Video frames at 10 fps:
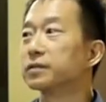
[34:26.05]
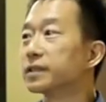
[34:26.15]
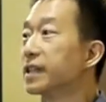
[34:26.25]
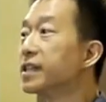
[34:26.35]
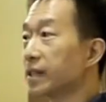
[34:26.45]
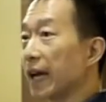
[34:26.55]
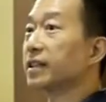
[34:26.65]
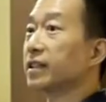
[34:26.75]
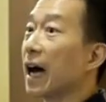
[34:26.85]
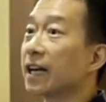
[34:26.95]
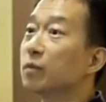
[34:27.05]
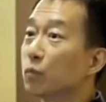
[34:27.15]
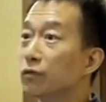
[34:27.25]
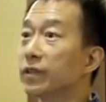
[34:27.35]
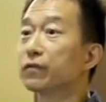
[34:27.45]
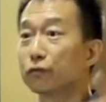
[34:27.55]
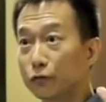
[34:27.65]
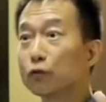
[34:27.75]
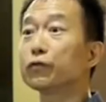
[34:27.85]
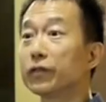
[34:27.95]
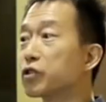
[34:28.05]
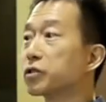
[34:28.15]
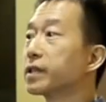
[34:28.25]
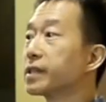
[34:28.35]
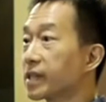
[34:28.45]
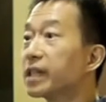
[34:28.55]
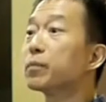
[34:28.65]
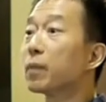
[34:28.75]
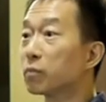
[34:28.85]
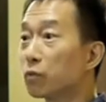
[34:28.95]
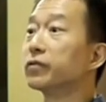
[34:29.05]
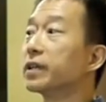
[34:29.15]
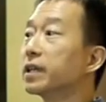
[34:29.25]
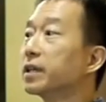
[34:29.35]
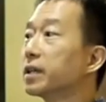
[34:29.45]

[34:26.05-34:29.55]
this entire movie, full feature cinema movie,